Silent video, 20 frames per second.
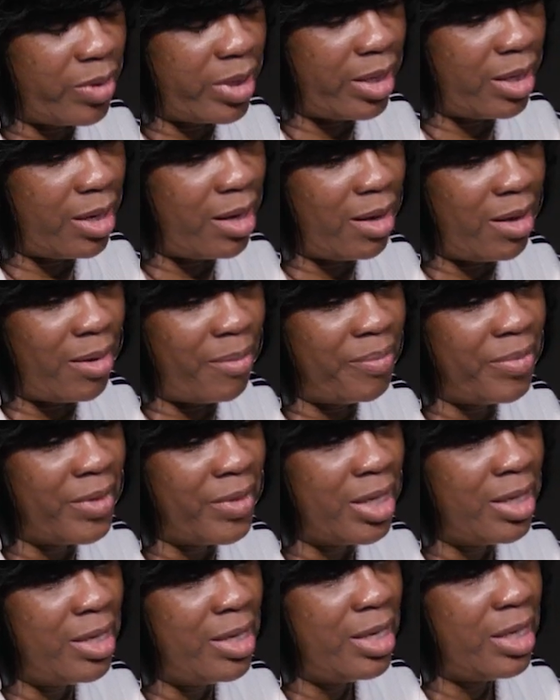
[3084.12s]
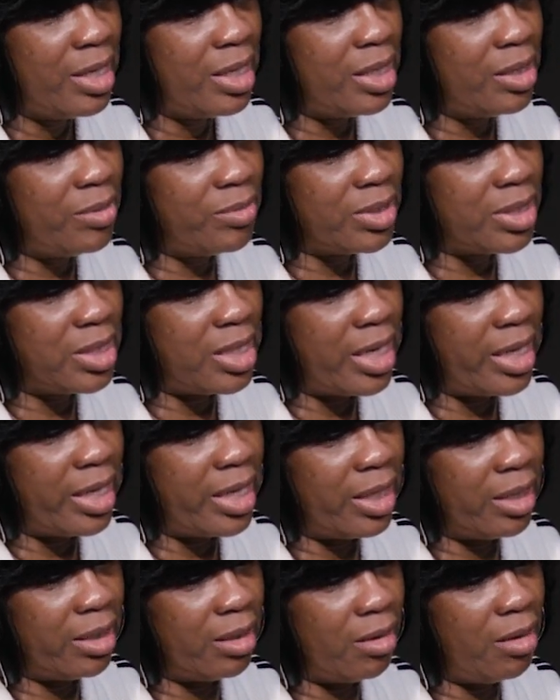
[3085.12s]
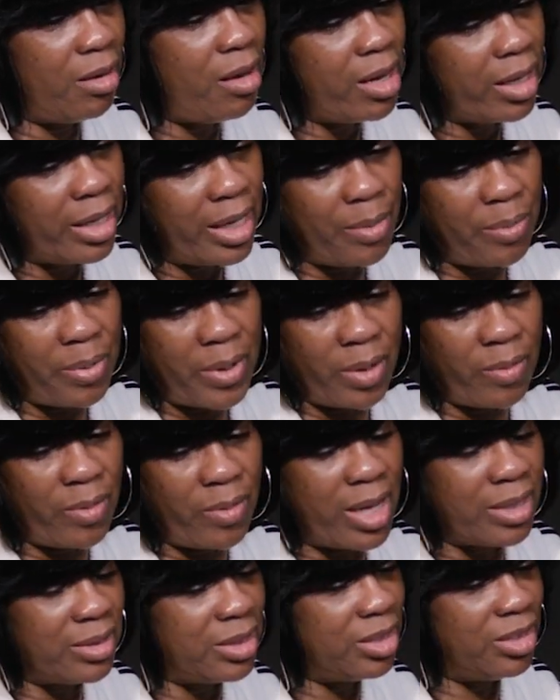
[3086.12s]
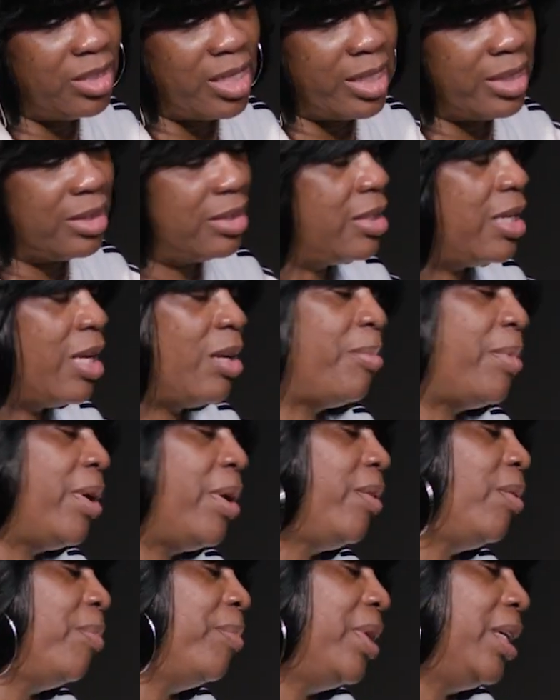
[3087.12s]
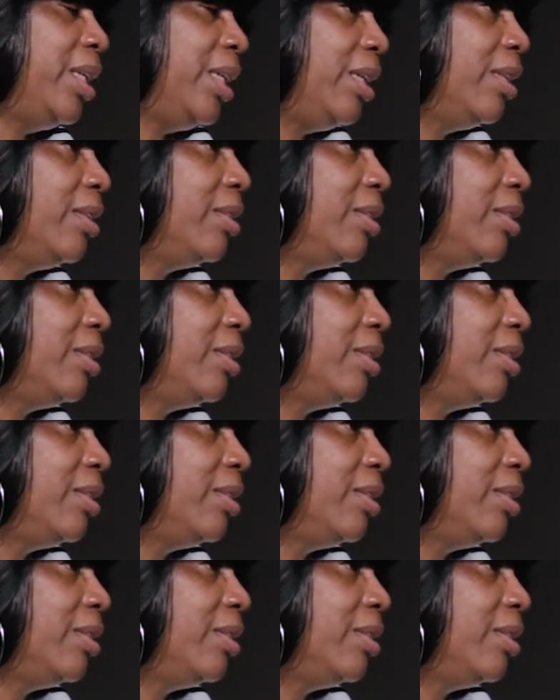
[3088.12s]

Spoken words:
And he was like, oh, I can't pay well. I said, Johnny, it's not about the money.